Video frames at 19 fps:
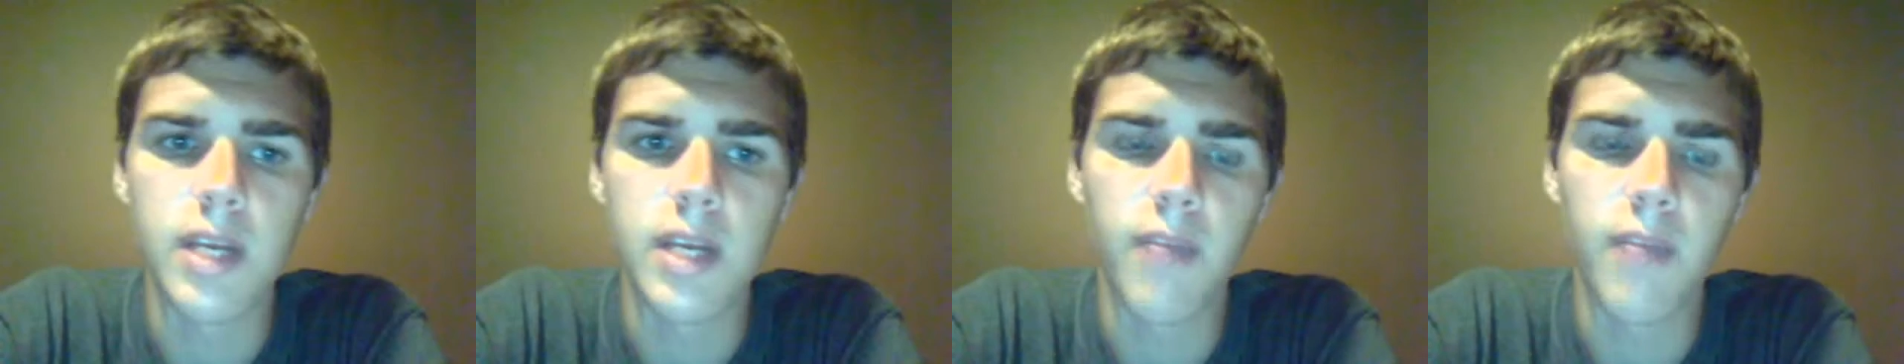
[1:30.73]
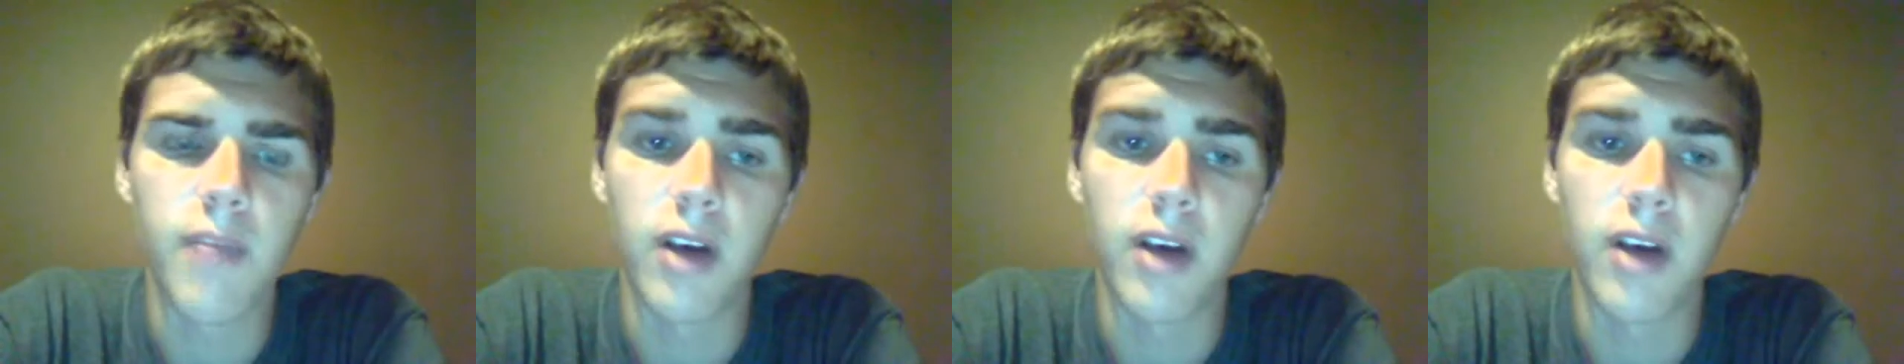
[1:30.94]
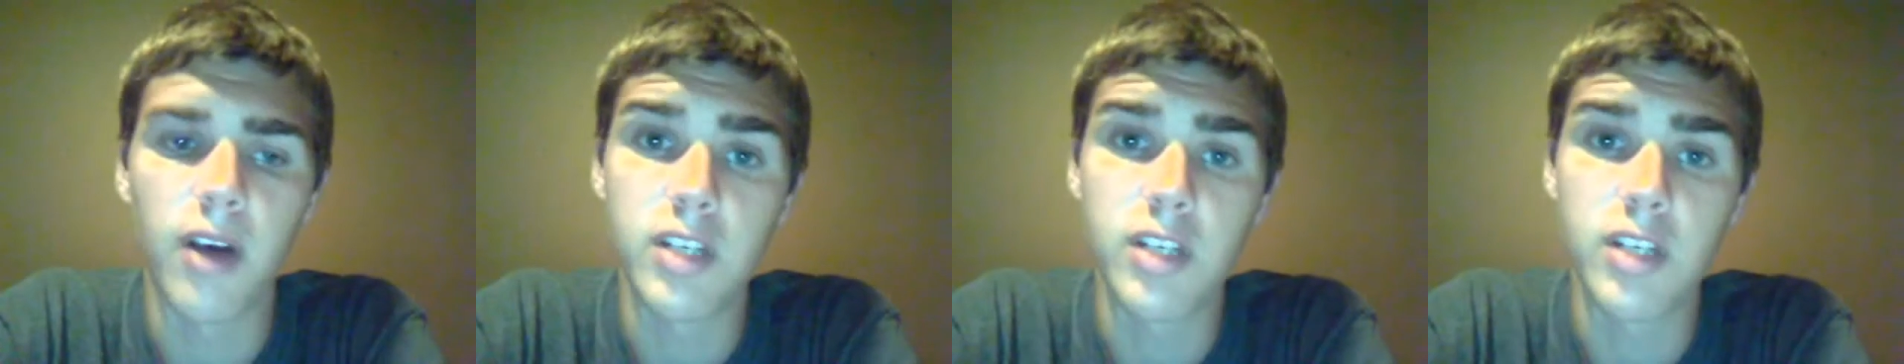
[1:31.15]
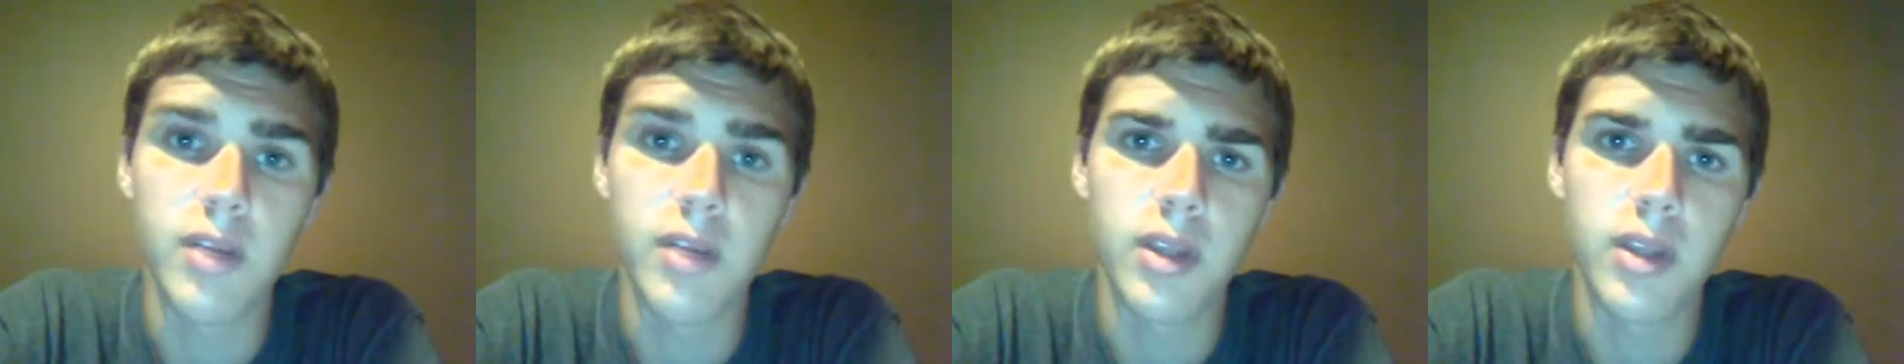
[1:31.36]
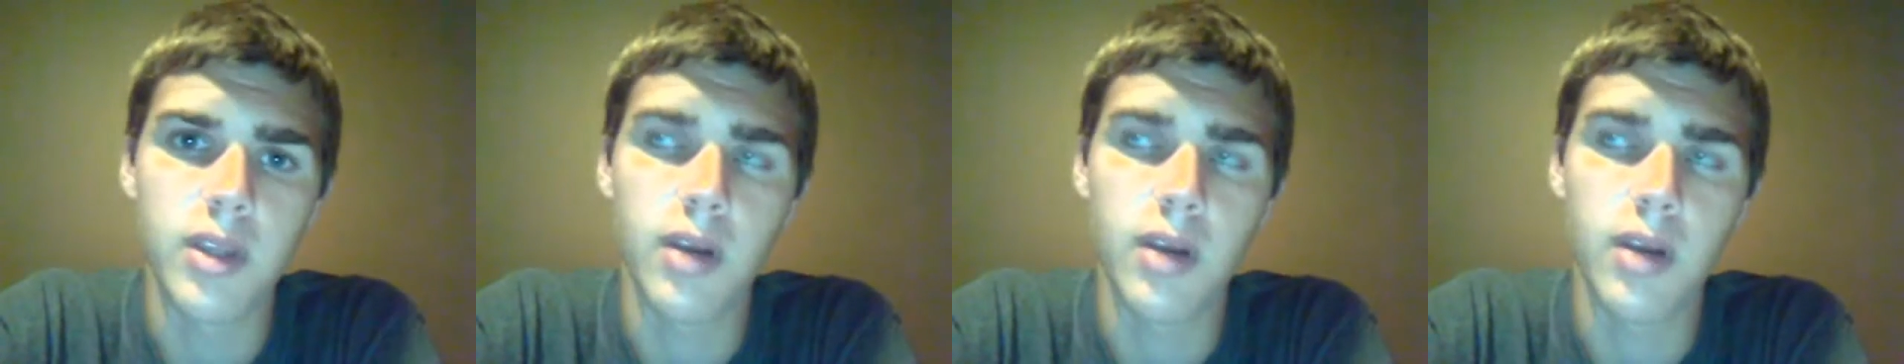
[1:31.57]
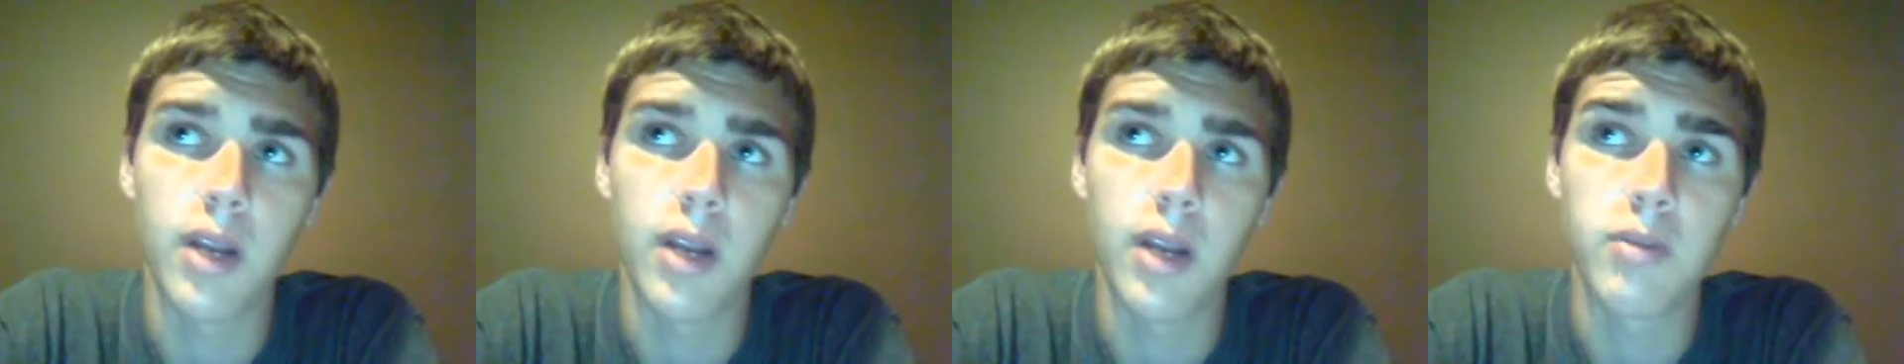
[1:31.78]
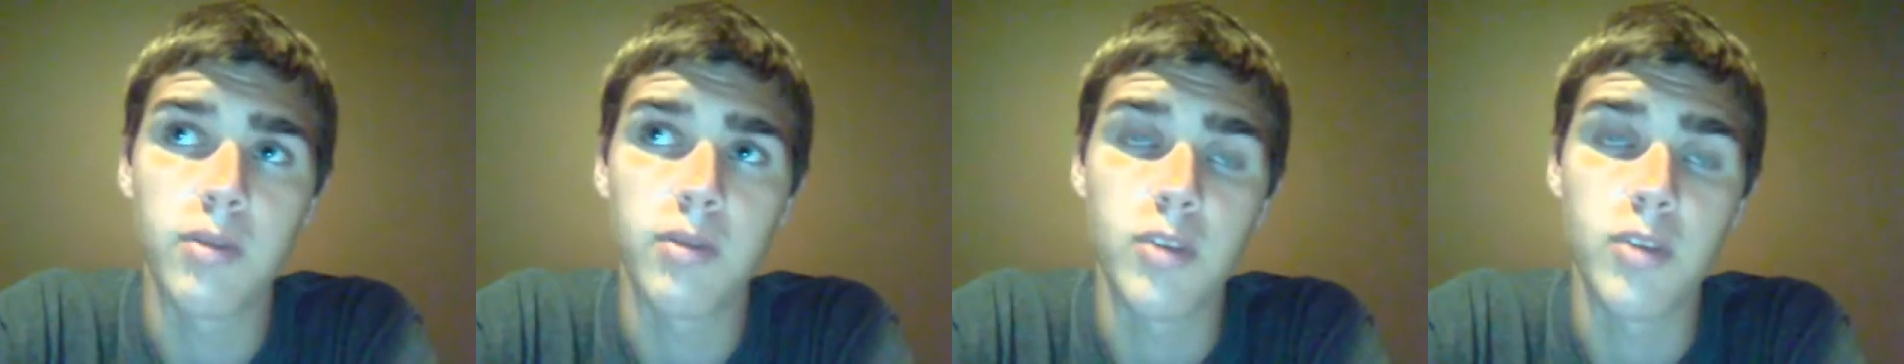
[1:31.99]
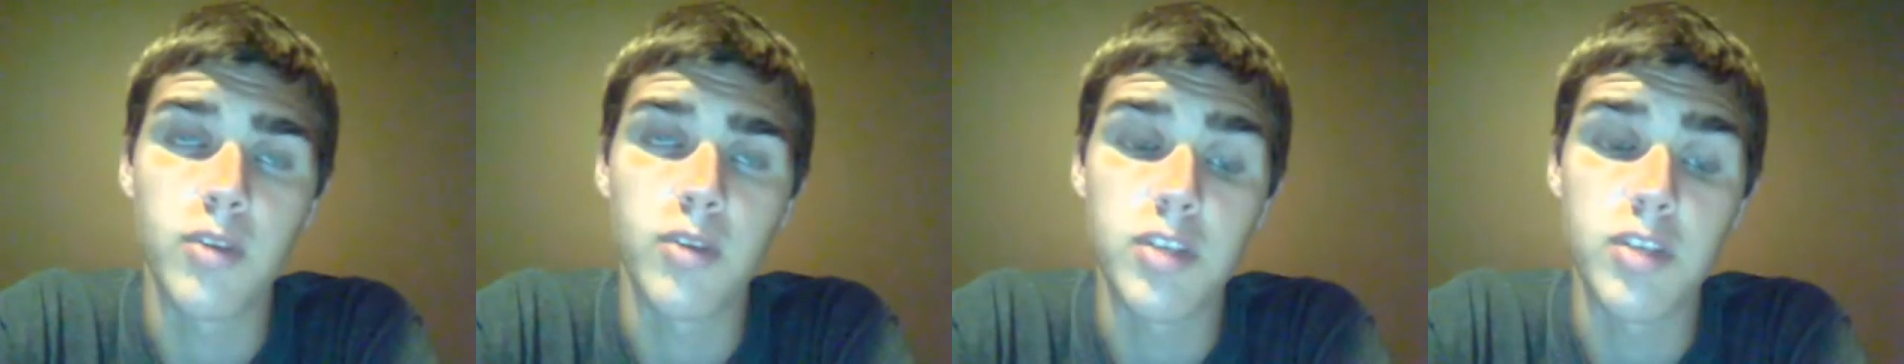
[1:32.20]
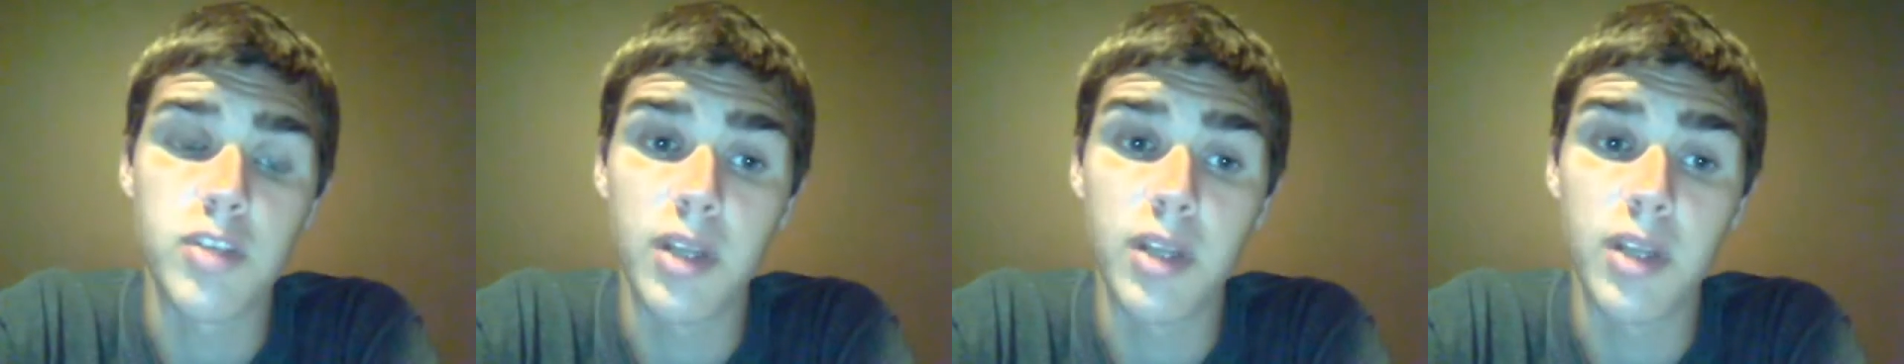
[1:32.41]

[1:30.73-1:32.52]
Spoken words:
Alex Smith, kind of supposed to be the